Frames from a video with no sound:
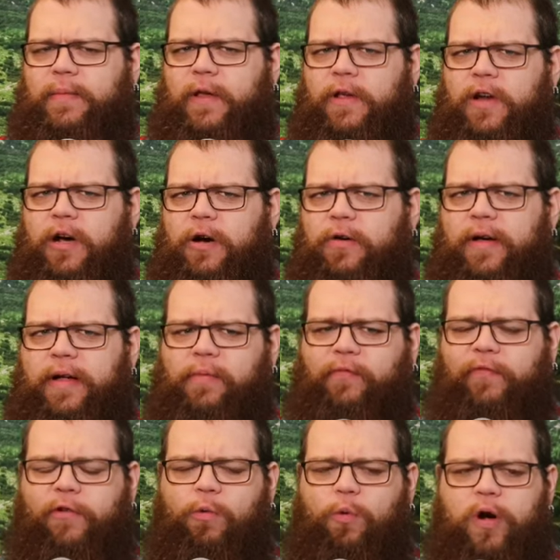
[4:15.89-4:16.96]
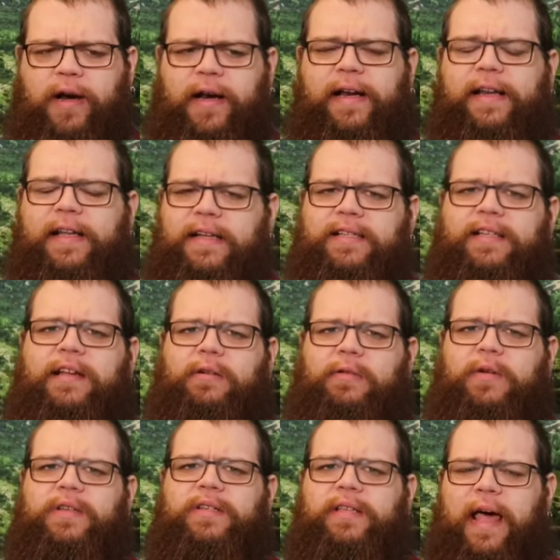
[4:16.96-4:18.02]
you know, for what it is, it
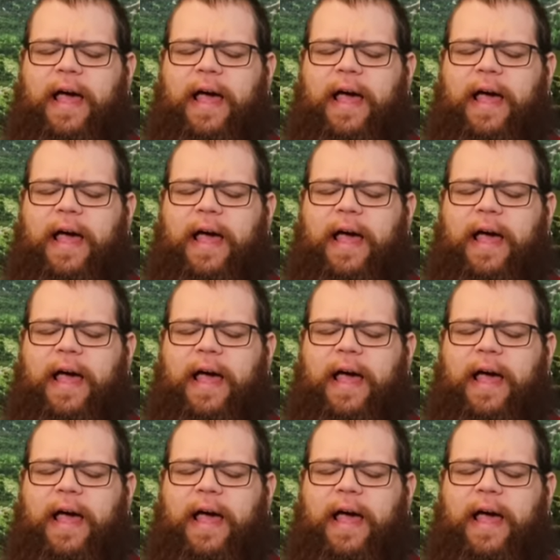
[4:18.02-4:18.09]
was